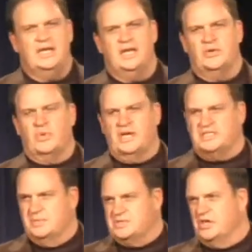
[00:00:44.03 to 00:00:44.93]
he had
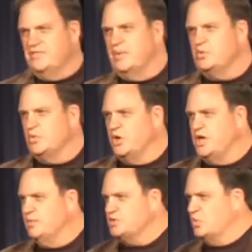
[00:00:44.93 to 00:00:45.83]
raised himself up to
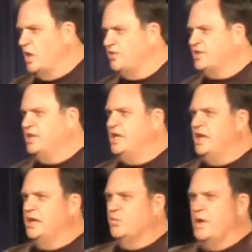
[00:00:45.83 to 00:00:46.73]
where he was wealthy, and
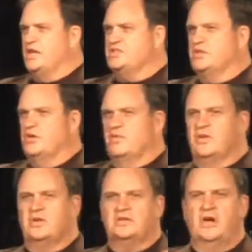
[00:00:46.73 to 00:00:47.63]
he had a ranch that
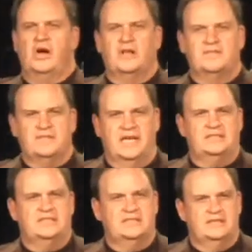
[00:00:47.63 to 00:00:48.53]
overlooked all of
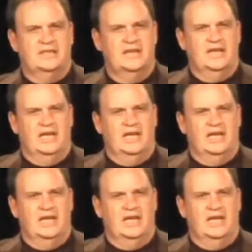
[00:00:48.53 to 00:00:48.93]
Texas.